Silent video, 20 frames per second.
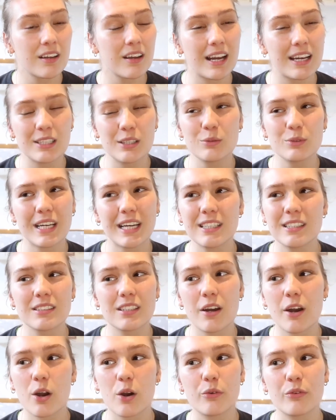I don't tend to
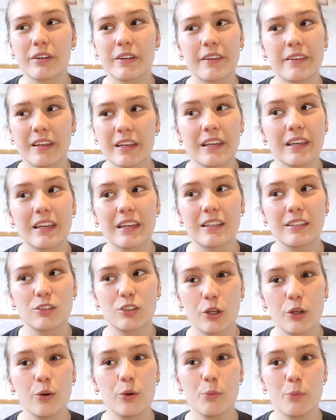overthink it
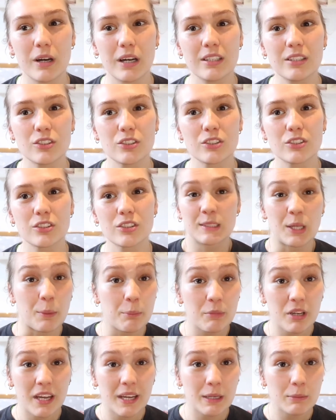too much.
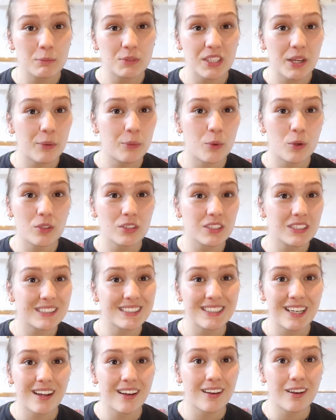Sometimes I want to
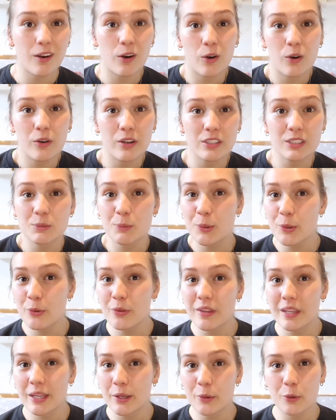snack on a
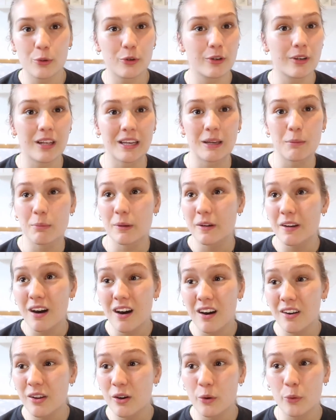smoothie or like a
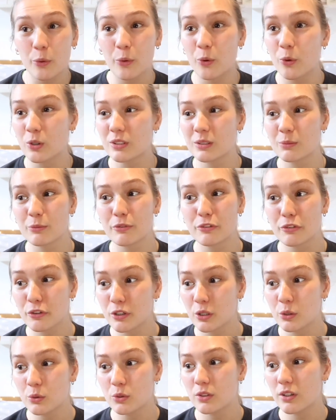banana or some
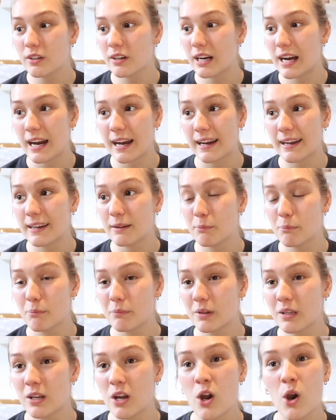fruit um,
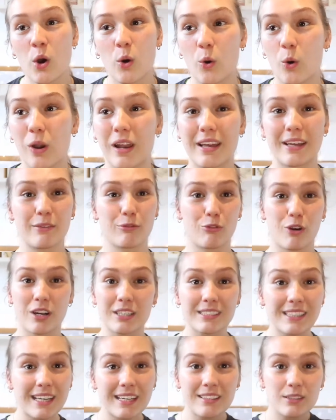or like rice
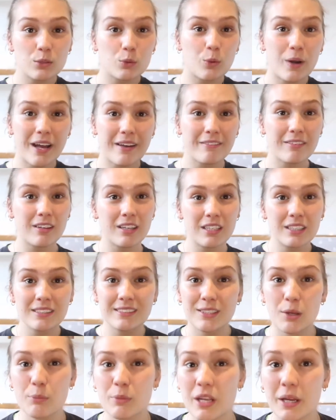cakes or whatever and
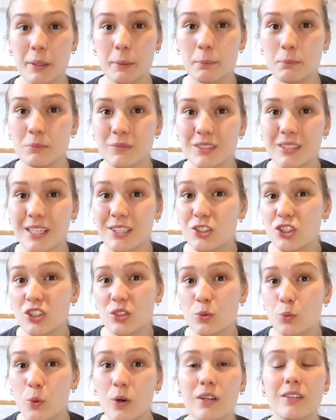sometimes I just
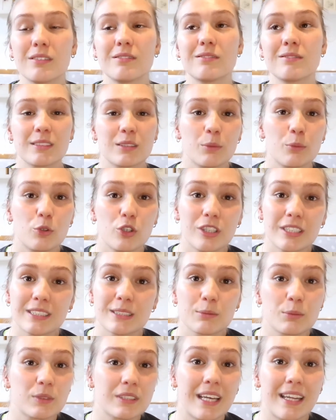want some
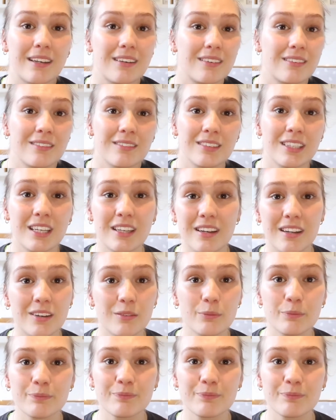crisps and you know